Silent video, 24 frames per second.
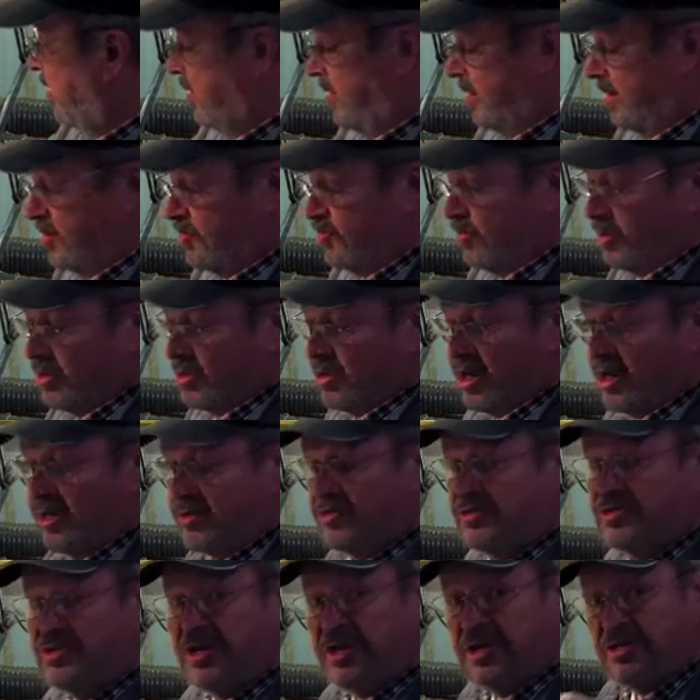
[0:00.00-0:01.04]
This will
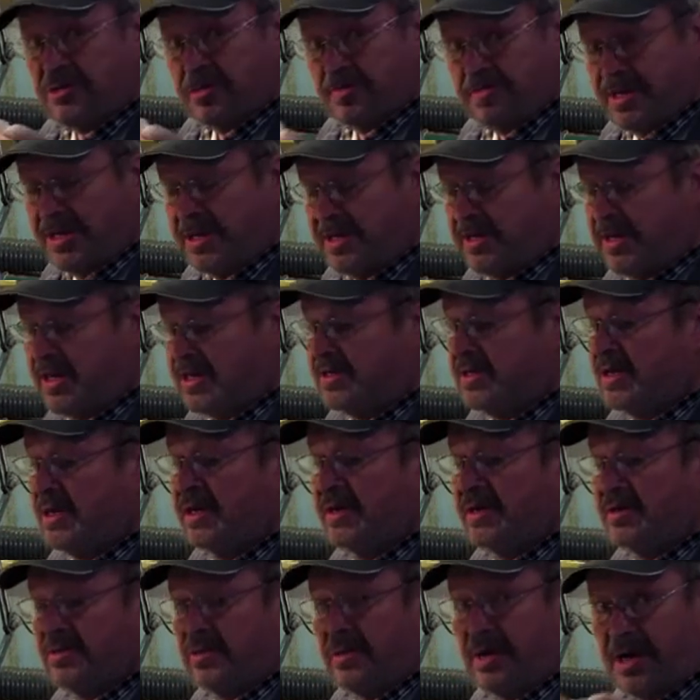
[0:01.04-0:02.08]
guarantee to me that
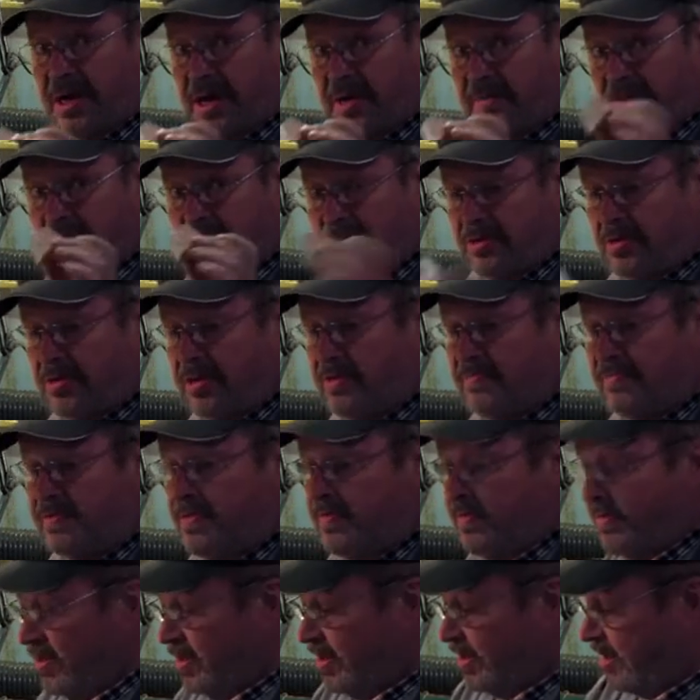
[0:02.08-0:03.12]
I do have glue
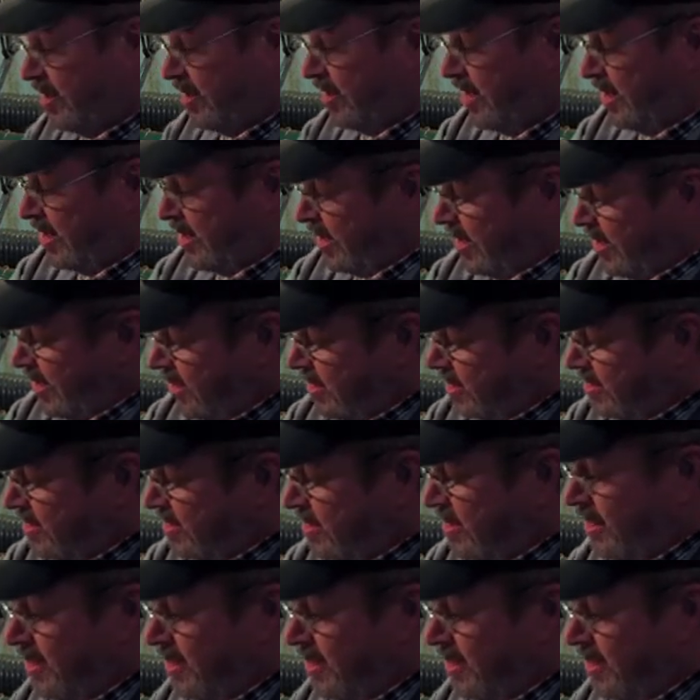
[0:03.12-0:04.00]
everywhere, and